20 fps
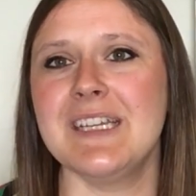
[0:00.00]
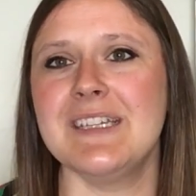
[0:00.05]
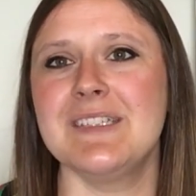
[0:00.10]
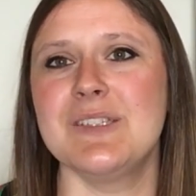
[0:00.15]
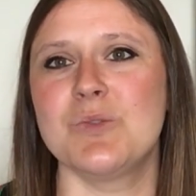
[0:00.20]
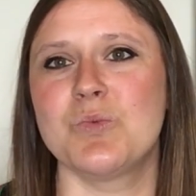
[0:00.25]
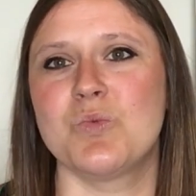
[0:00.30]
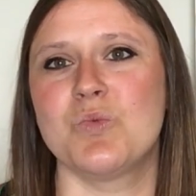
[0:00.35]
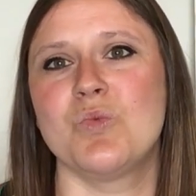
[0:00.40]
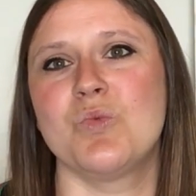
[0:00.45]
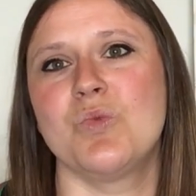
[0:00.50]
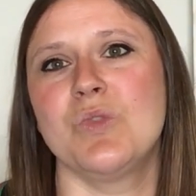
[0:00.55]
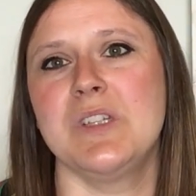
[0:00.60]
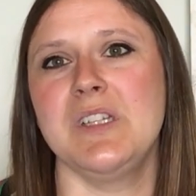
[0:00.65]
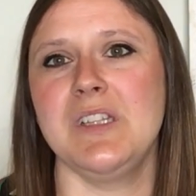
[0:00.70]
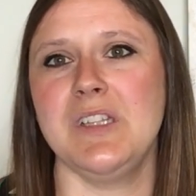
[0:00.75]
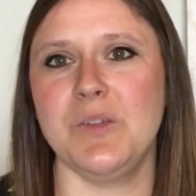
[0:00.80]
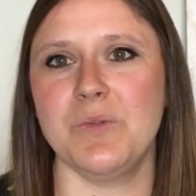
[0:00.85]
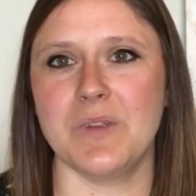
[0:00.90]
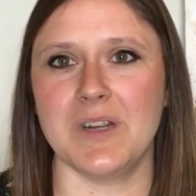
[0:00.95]
is
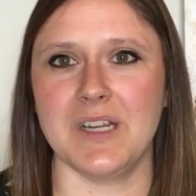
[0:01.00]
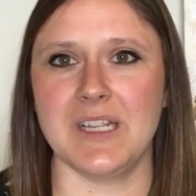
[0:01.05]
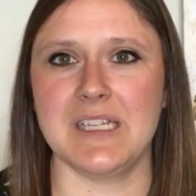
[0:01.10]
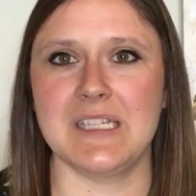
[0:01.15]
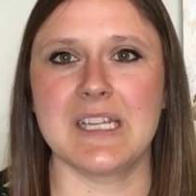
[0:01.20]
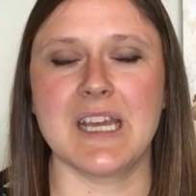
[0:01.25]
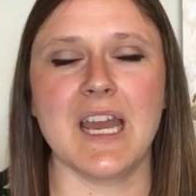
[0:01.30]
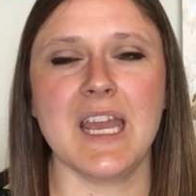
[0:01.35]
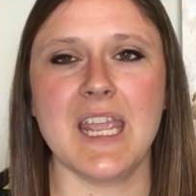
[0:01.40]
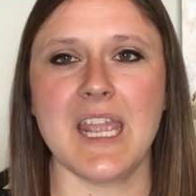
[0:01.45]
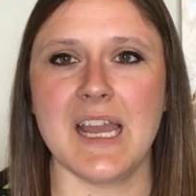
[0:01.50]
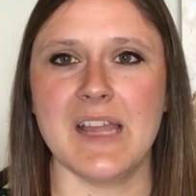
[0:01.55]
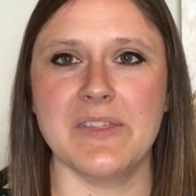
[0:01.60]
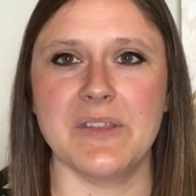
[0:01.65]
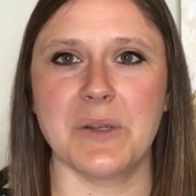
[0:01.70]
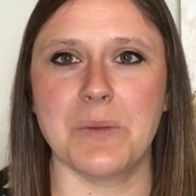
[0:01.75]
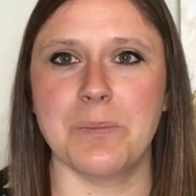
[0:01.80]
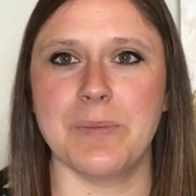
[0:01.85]
really running tight on their